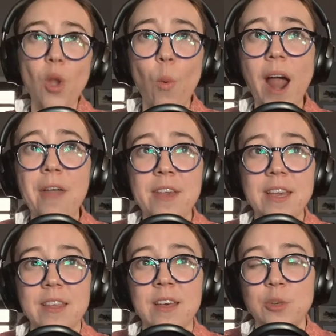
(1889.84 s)
Where I
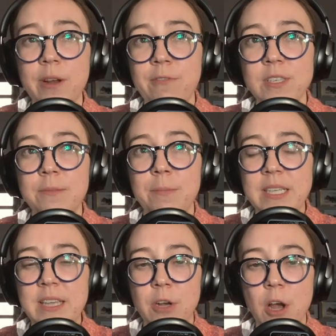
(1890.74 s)
think the
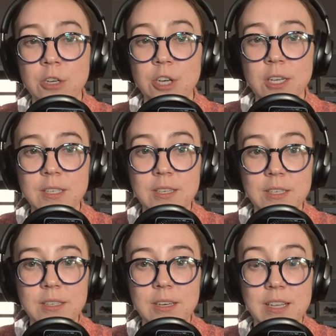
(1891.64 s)
24/7 contract
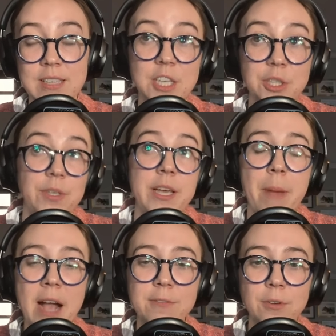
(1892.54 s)
is actually really
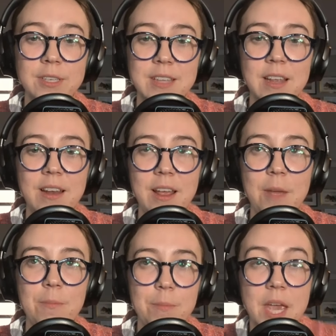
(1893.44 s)
impactful is that
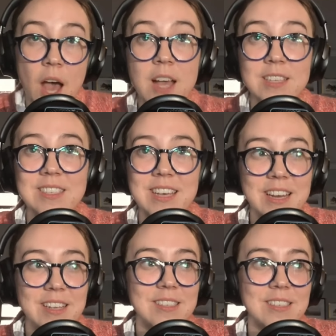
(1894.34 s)
because
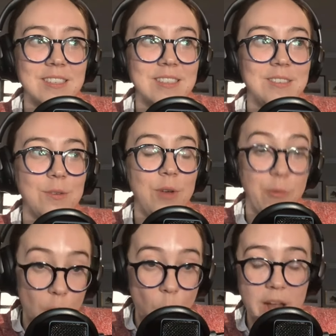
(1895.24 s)
it
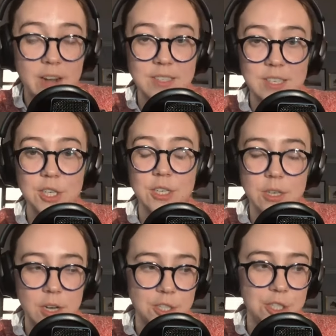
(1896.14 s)
requires such
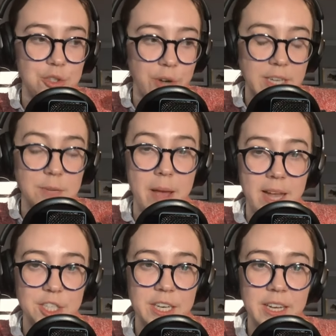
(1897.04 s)
a strict
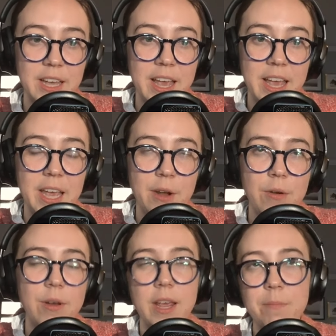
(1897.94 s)
matching,
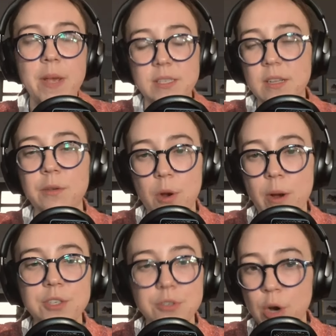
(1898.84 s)
it basically
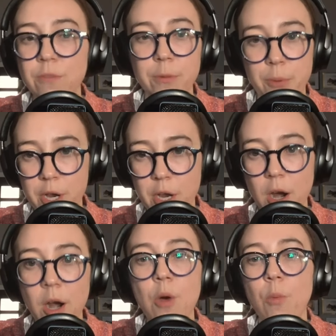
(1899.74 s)
requires you to over
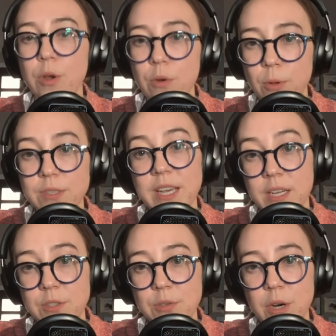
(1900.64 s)
procure renewables
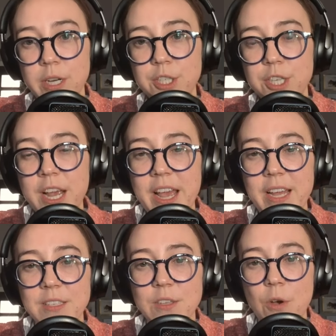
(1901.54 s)
and storage.
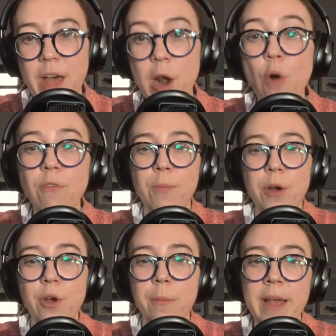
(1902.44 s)
And so that over
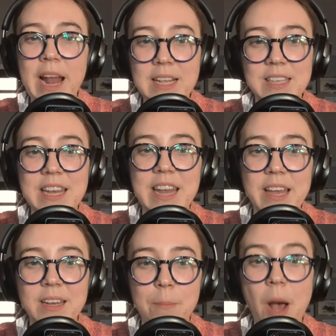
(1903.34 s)
procurement has a
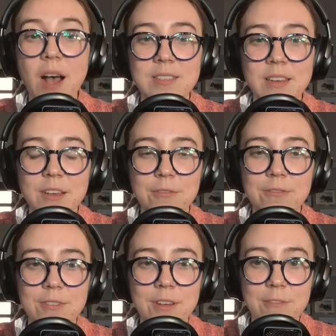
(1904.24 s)
net
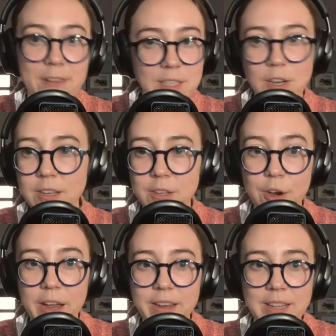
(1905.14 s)
positive effect on the
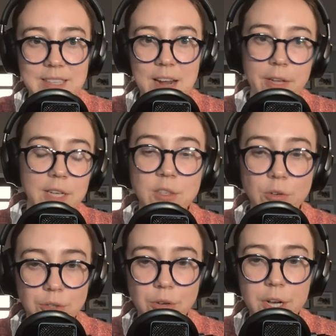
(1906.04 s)
grid. That's kind of like a
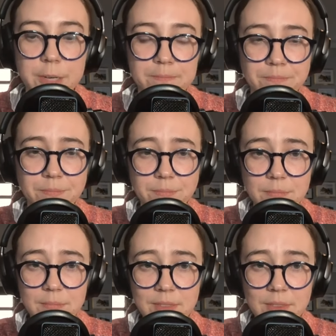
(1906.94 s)
social good.
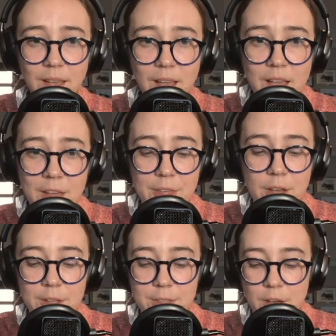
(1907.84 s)

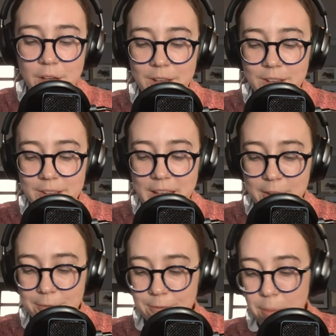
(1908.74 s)
The
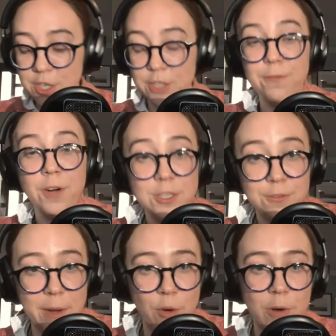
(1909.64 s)
kind of emissions first
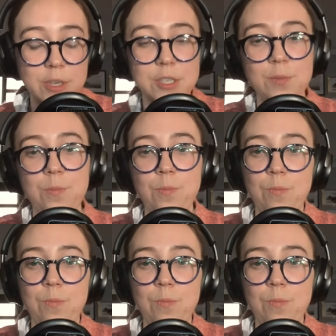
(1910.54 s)
framework, which is